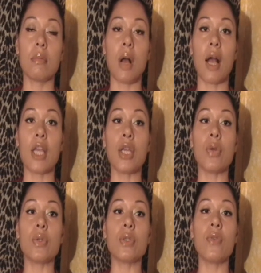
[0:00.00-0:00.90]

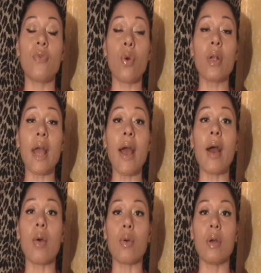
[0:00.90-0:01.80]
IUs for
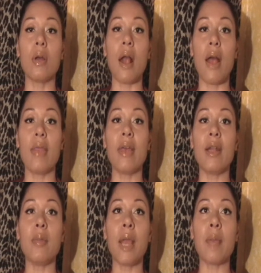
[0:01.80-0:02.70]
now. And
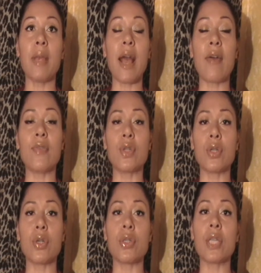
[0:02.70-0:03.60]
then maybe
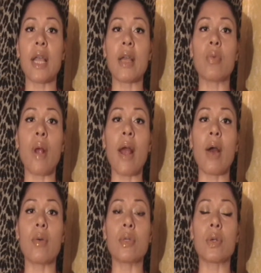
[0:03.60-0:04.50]
after your second
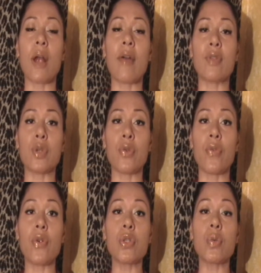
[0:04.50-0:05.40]
round or after your
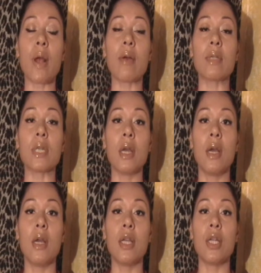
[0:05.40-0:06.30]
first round,
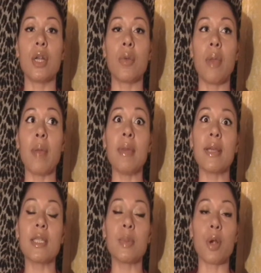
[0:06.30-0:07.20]
maybe
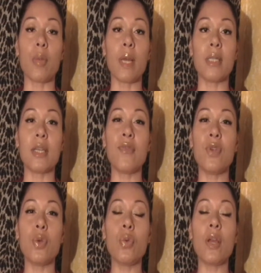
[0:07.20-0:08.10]
experiment. If
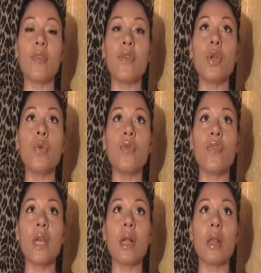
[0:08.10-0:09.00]
you
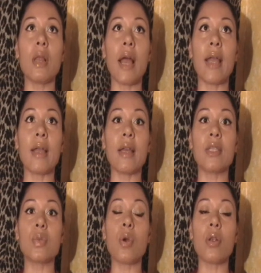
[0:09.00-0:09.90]
feel like
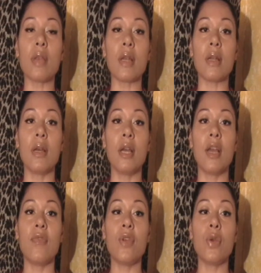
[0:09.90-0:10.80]
it's worth it,
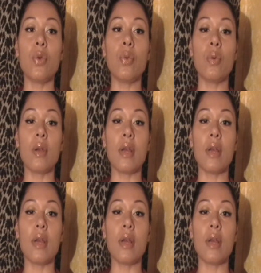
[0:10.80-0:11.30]
if you